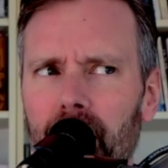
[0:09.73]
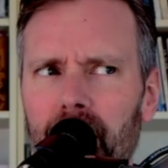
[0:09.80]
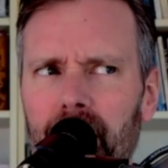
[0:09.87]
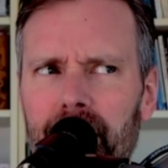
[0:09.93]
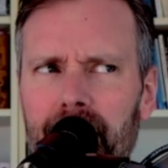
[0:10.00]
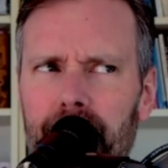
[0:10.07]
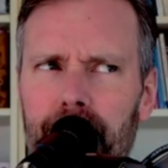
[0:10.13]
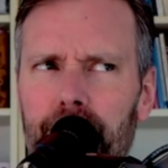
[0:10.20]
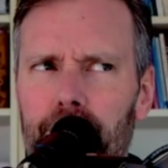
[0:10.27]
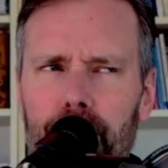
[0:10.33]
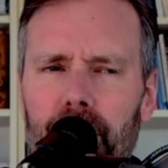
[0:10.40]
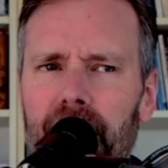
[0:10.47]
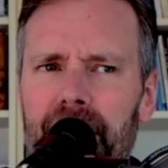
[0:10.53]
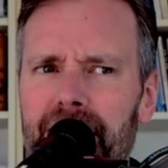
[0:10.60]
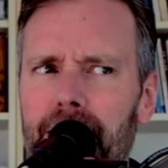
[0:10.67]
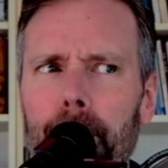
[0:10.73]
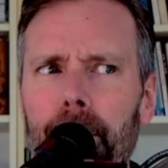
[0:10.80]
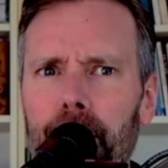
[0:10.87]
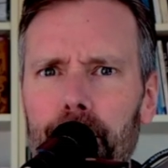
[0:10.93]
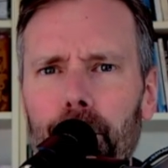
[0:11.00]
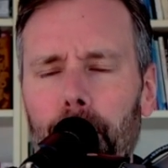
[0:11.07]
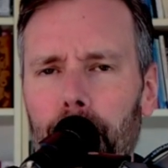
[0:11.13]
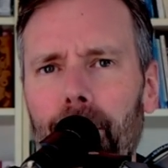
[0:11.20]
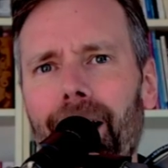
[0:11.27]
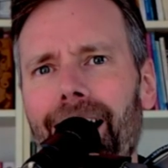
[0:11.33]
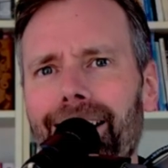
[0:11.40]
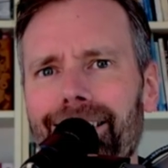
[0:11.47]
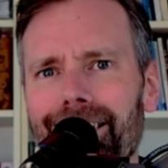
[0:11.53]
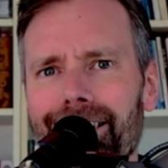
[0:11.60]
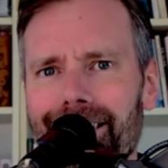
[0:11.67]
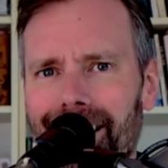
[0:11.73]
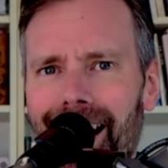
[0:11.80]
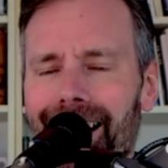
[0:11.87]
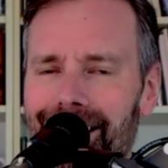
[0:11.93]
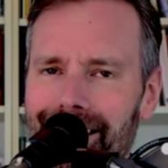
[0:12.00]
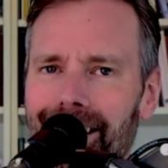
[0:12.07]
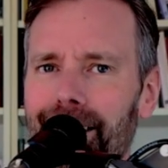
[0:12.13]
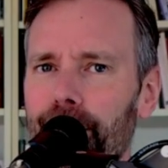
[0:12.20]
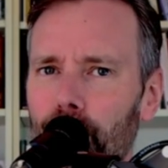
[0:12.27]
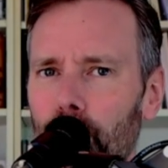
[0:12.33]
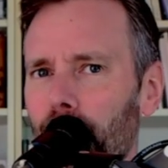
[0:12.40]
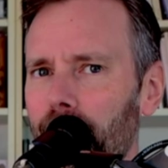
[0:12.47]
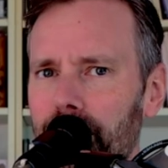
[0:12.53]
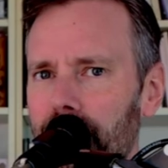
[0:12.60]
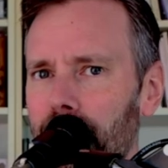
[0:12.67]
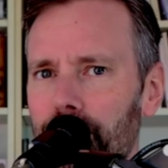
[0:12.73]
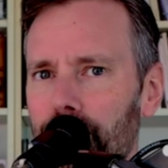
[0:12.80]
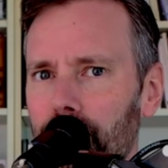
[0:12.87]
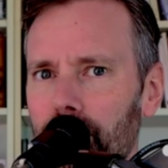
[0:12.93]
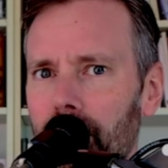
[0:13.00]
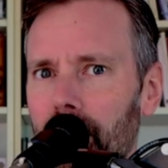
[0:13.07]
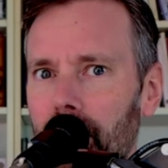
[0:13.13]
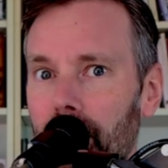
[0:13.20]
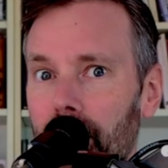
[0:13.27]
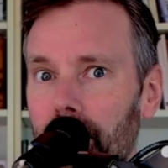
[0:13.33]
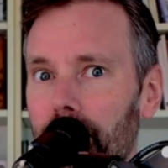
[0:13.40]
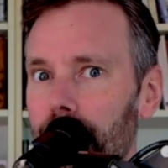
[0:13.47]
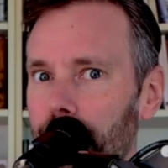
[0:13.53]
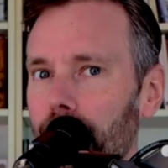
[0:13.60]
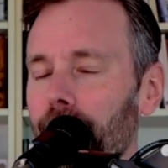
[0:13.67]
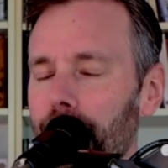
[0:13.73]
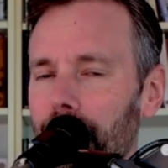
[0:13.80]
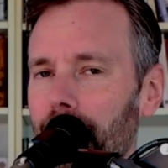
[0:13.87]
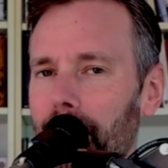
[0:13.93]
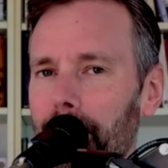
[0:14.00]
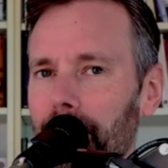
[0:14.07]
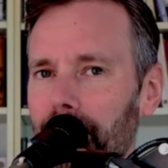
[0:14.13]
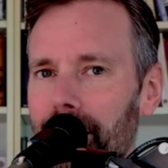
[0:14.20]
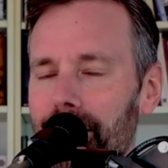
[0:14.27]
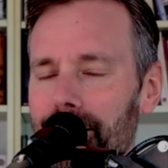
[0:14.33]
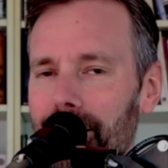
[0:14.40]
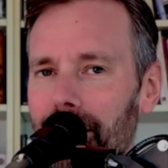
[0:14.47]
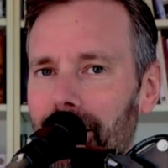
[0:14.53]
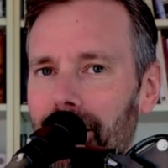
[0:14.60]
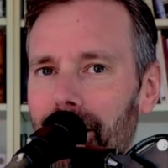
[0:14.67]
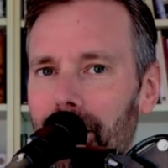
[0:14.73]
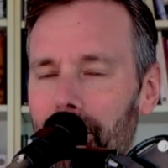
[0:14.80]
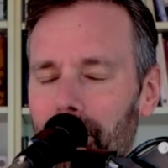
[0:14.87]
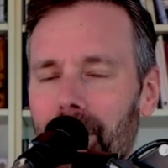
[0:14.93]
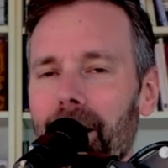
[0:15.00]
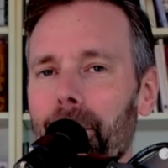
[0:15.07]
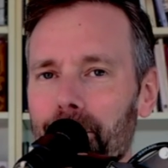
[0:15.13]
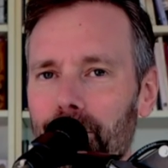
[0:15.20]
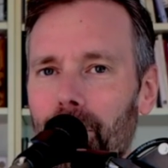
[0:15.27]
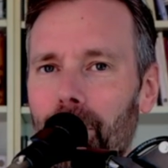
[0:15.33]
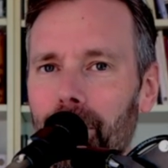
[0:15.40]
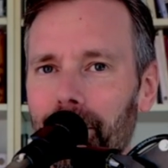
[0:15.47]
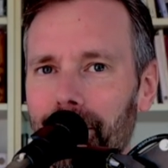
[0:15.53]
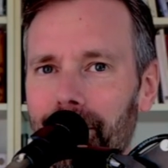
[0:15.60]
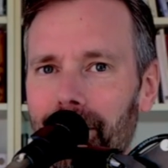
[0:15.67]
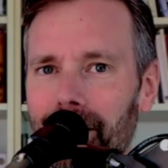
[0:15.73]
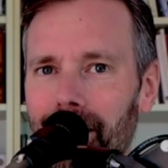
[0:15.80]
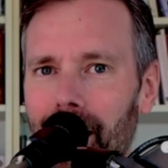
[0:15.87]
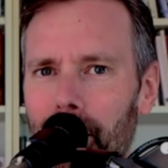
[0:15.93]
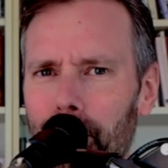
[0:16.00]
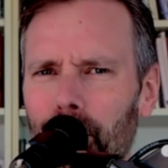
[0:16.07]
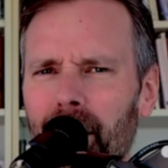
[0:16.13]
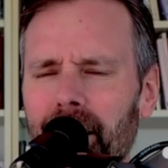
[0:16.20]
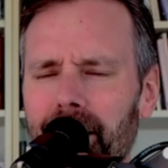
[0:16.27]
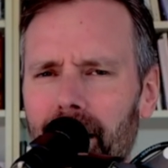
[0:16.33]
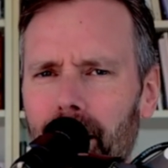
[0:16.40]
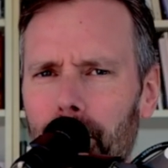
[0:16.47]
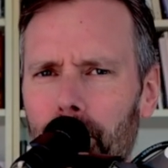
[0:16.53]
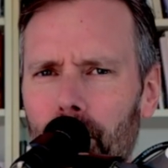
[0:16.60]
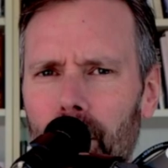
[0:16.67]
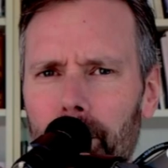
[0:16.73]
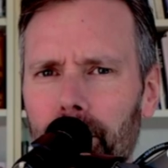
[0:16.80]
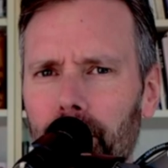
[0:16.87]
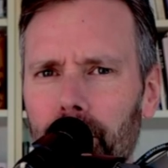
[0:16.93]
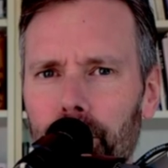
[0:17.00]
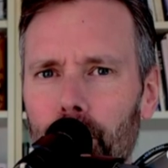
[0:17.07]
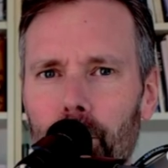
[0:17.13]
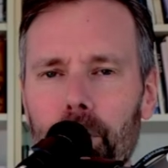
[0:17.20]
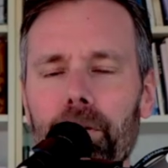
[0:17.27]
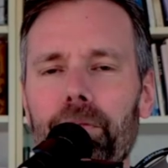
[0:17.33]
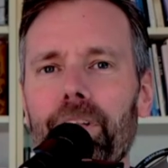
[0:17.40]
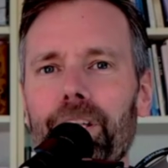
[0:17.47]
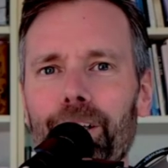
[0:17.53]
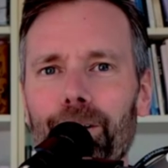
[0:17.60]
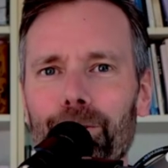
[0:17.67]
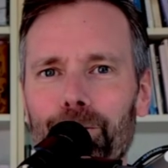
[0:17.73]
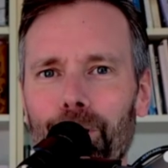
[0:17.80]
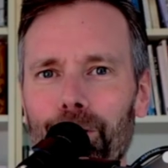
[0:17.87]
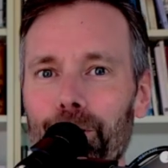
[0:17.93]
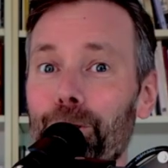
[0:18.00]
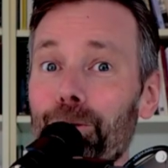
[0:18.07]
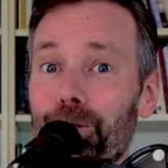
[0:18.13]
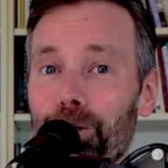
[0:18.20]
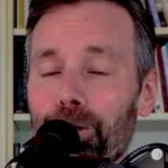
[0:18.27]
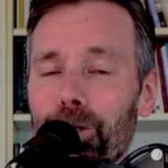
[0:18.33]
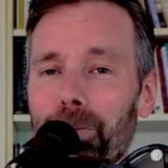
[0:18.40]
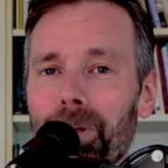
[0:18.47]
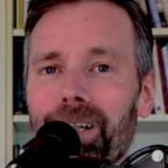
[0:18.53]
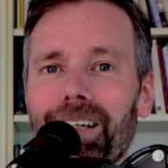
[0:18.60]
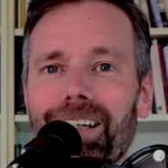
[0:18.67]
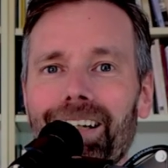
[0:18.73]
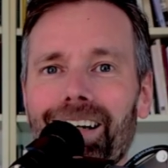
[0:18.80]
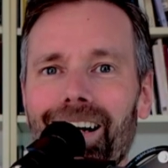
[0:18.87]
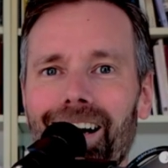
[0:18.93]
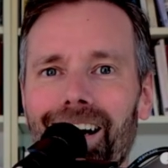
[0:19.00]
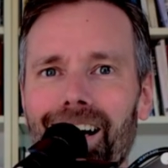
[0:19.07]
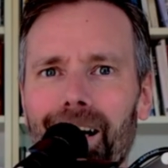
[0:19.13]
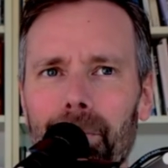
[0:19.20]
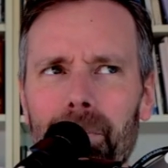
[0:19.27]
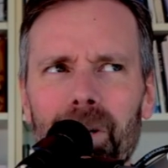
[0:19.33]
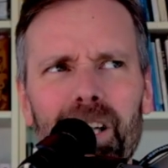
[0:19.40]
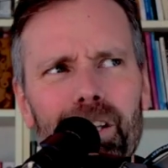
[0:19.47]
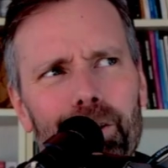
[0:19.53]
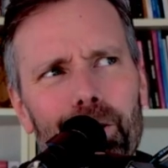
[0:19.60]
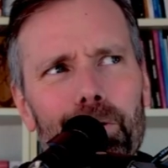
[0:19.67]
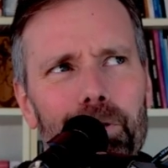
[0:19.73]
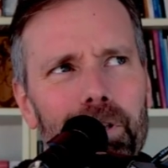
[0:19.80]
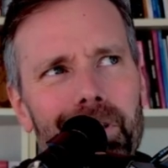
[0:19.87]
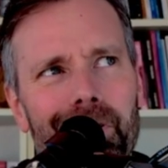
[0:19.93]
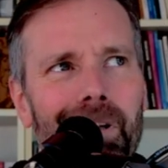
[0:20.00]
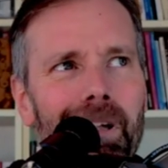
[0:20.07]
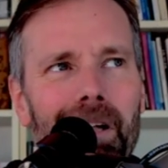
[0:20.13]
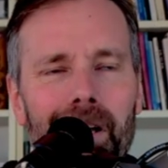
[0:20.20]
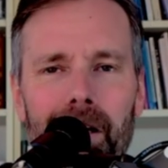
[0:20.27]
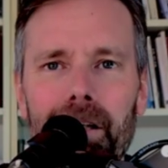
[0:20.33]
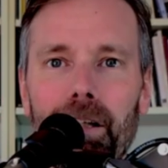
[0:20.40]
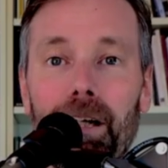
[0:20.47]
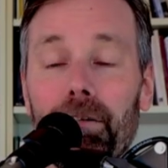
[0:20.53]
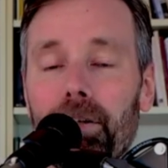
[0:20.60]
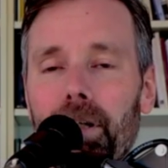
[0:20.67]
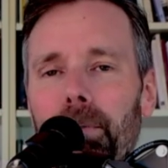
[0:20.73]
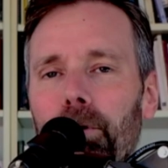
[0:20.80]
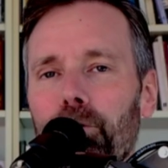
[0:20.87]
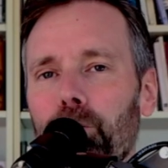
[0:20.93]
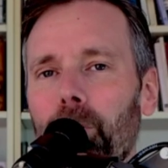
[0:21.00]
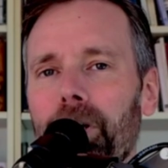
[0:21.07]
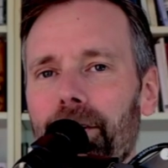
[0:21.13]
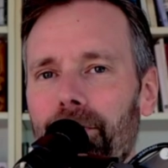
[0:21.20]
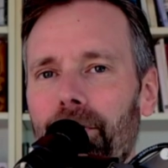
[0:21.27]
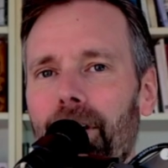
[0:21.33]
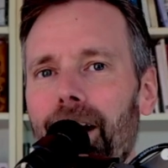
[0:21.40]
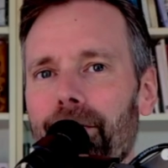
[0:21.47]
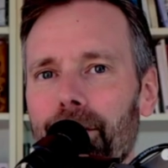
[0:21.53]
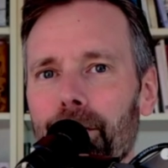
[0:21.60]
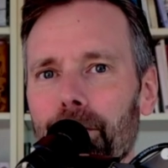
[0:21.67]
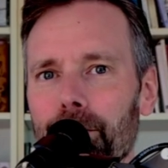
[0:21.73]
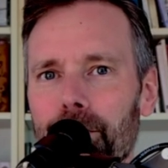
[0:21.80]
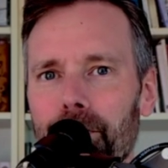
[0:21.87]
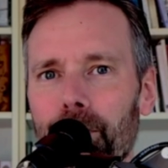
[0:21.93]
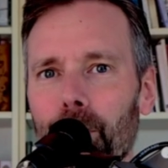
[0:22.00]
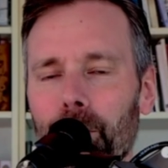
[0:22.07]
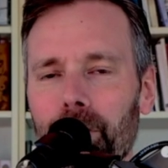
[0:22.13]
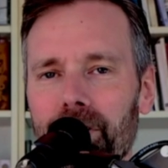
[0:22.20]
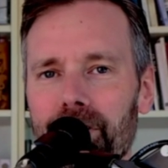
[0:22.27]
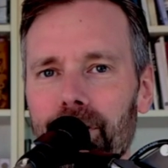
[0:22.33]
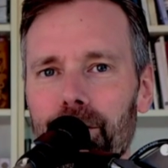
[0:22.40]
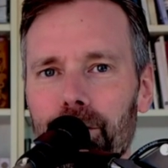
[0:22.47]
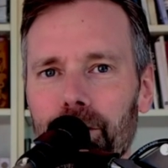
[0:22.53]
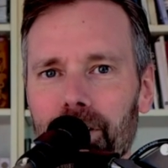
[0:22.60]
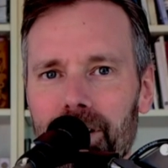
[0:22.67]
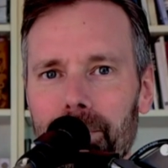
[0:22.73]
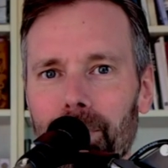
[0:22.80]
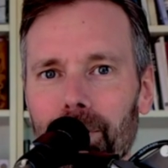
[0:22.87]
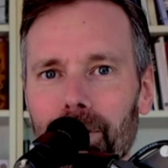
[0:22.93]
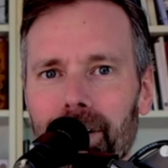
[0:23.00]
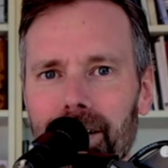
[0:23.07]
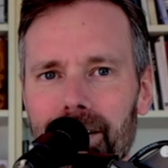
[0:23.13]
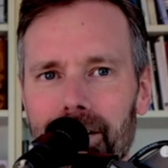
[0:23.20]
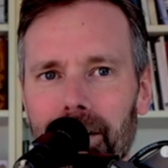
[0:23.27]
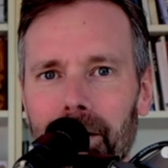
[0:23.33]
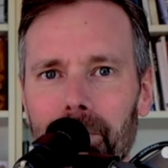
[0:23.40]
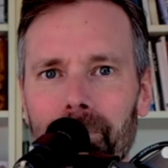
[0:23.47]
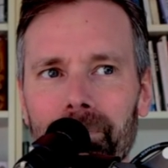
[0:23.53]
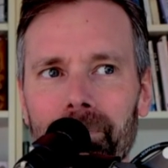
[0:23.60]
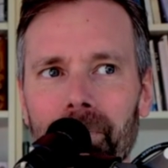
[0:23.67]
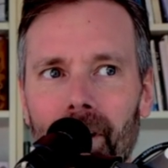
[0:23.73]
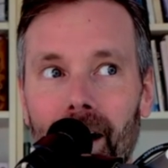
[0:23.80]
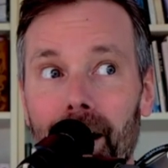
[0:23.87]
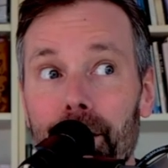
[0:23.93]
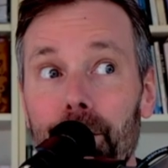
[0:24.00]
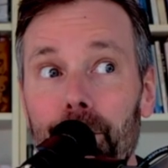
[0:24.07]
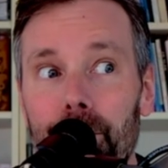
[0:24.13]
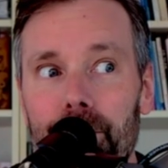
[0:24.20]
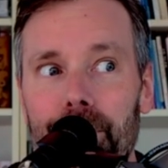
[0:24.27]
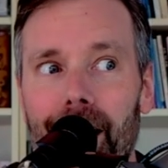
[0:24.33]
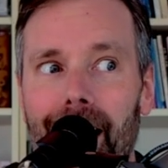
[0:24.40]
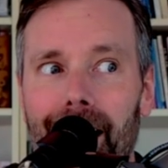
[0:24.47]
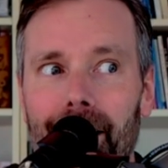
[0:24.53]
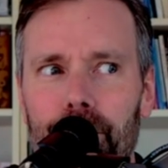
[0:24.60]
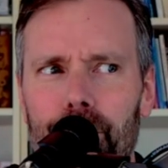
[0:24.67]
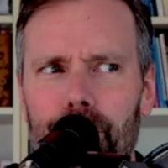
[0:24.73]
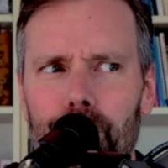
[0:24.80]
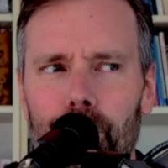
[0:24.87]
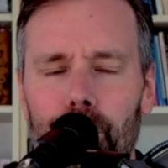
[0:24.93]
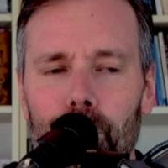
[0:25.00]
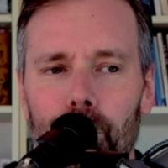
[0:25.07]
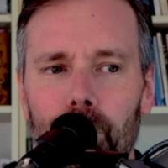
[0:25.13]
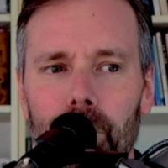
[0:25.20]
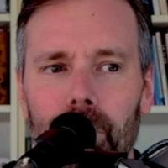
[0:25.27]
even just sort of deepen your practice as a yoga teacher, you're in the right place. My name is Colin and I break down popular yoga videos on YouTube uh, using, I've got about 25 years of yoga teaching experience, and I use that to